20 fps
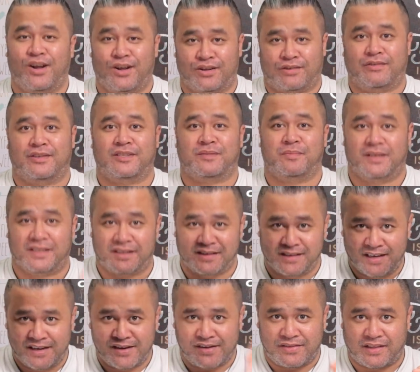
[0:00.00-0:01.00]
on
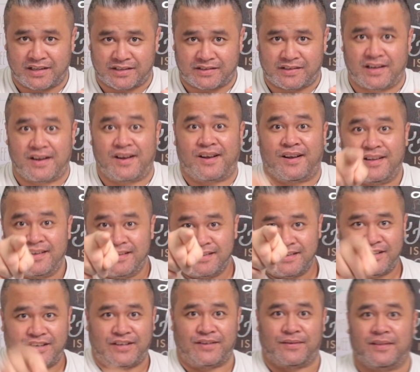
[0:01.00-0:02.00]
Christmas this year.
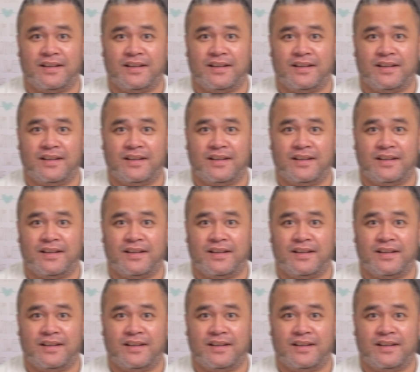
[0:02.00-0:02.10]
Cue